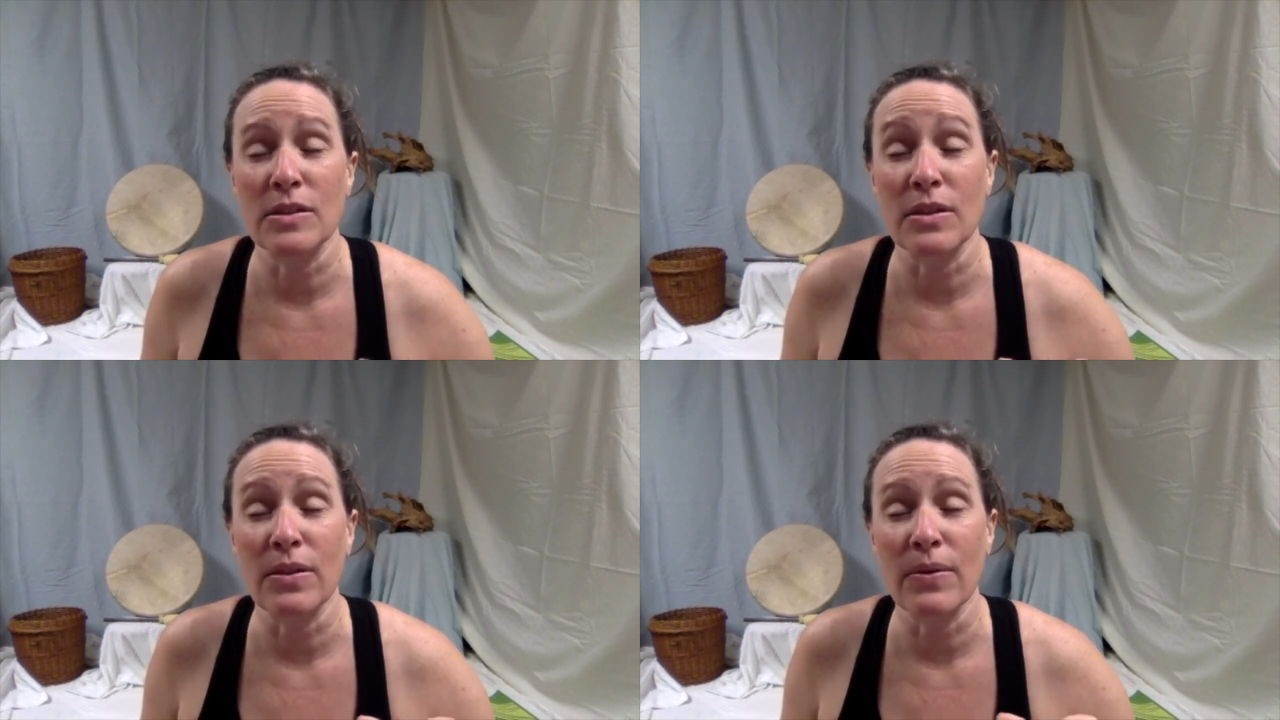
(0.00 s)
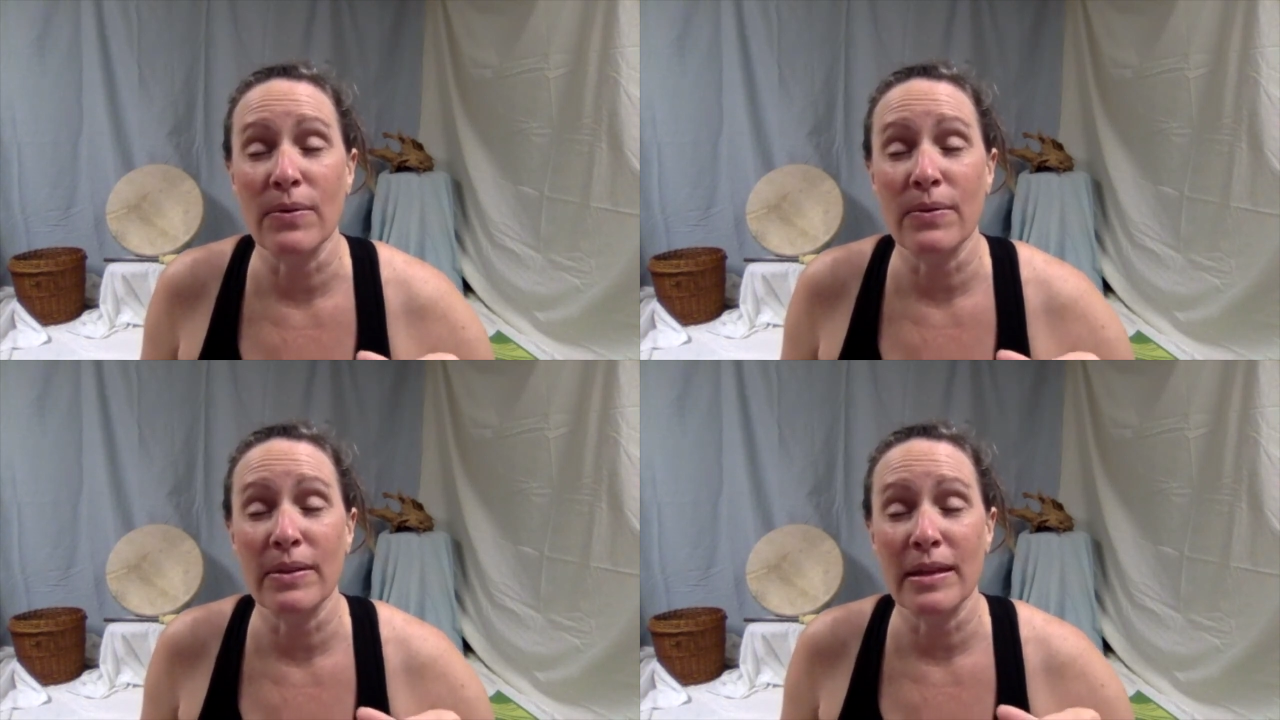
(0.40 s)

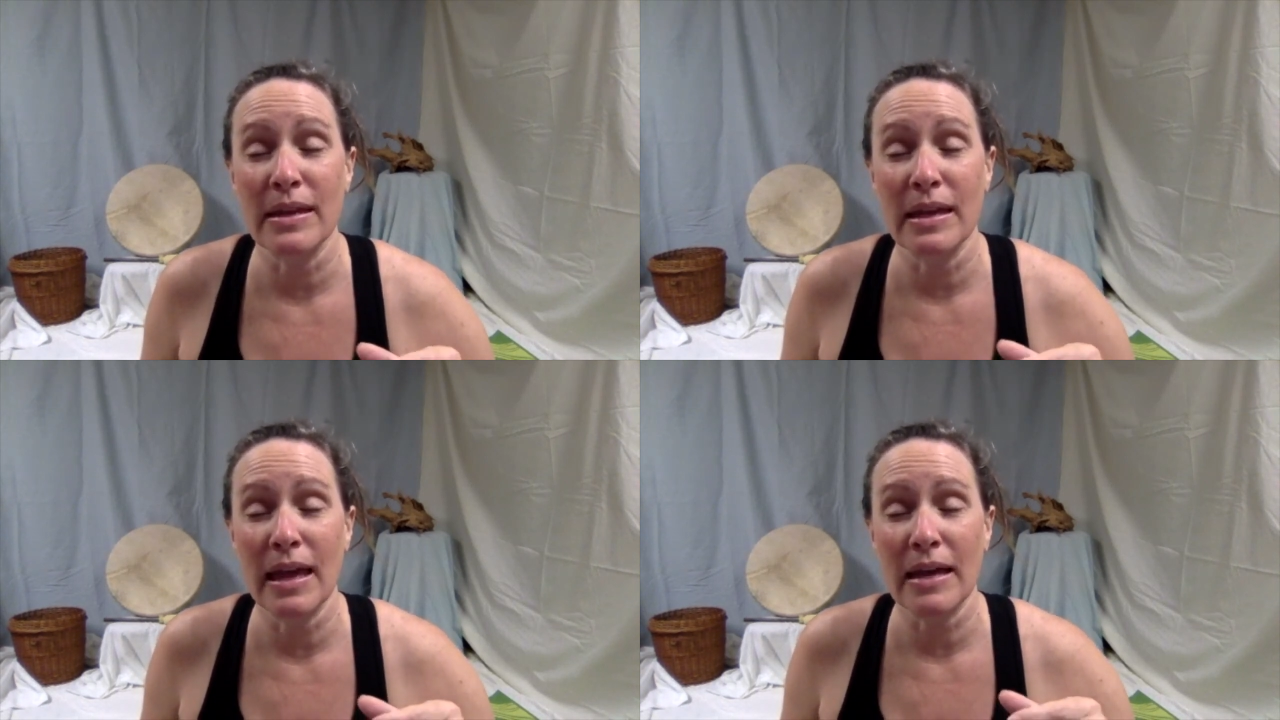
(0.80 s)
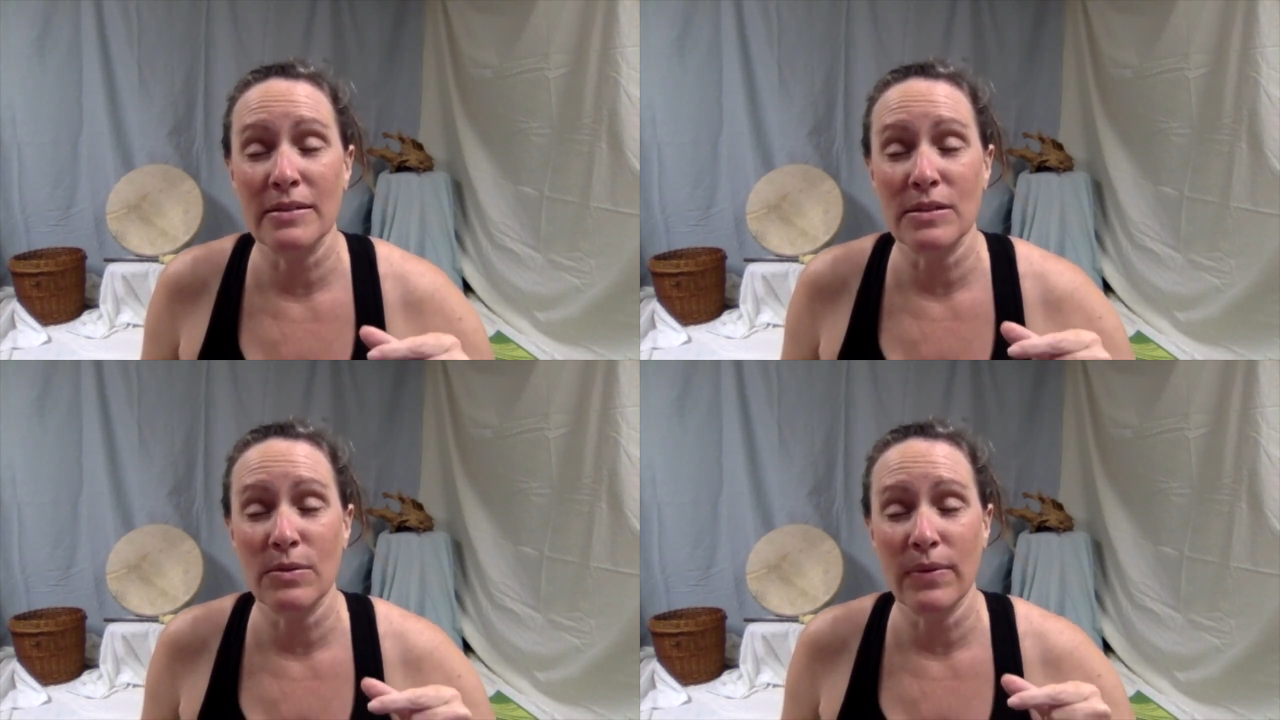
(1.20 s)
slowly
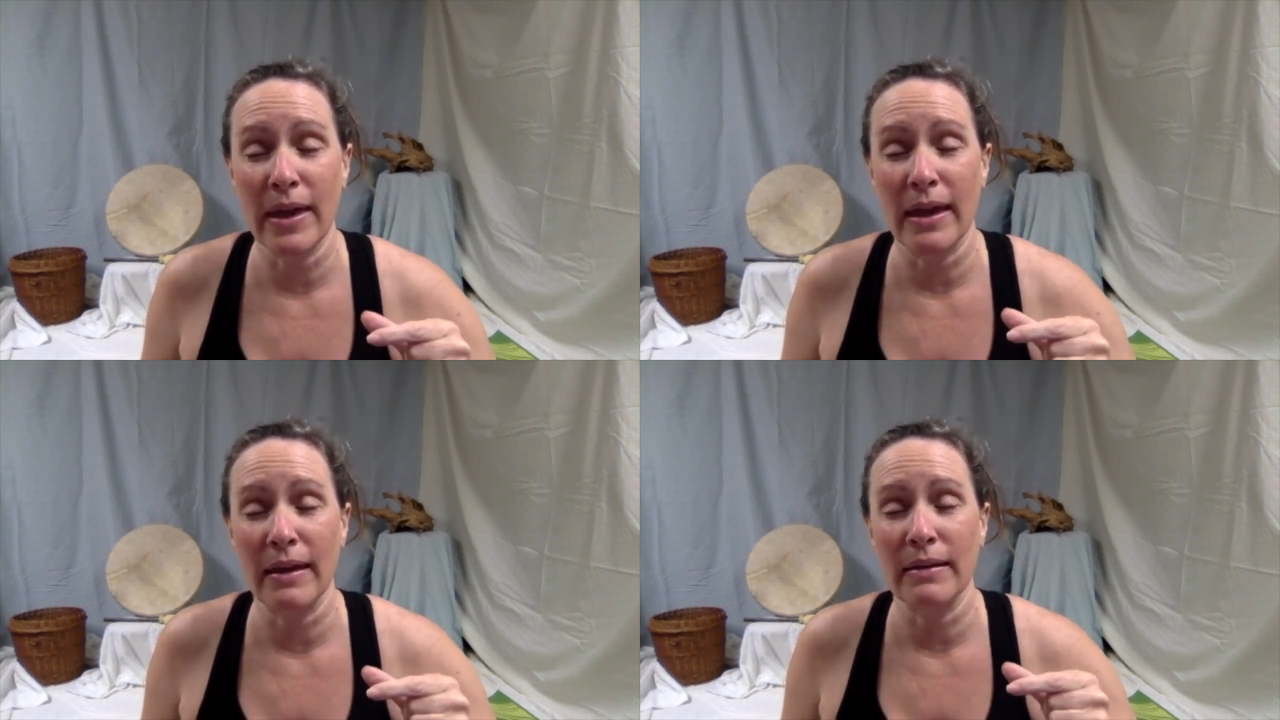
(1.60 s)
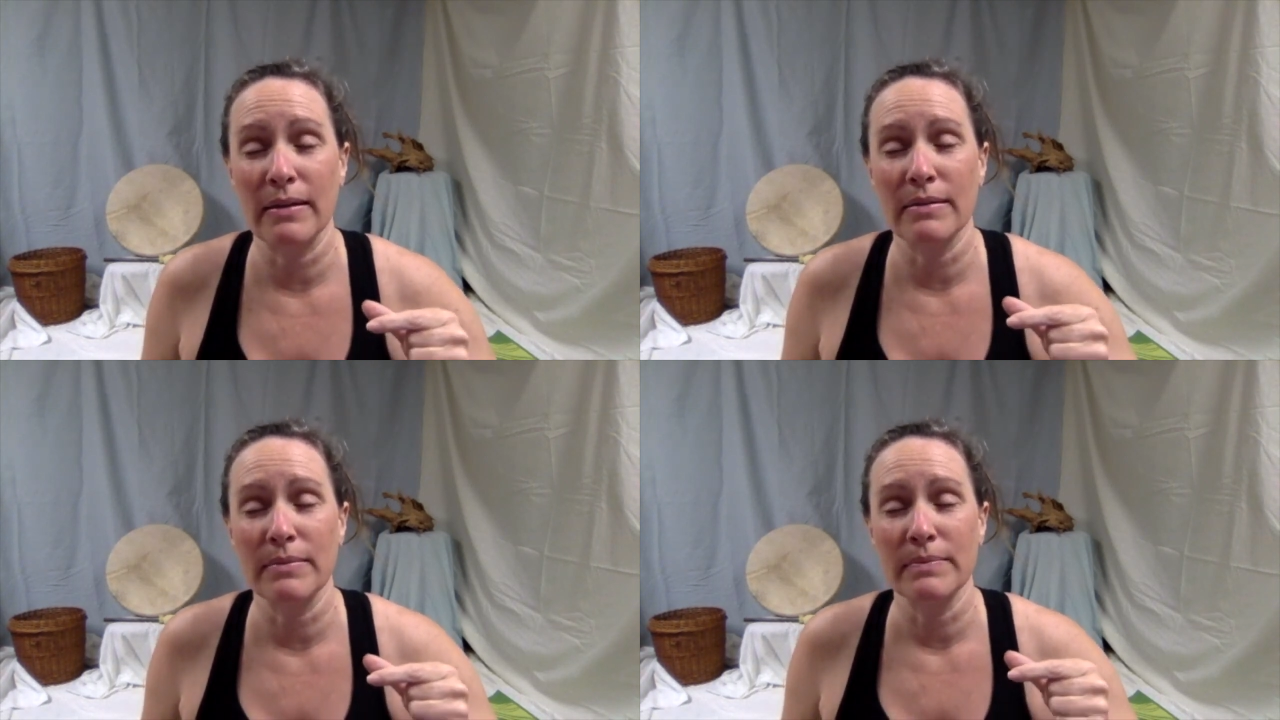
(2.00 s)
as you can.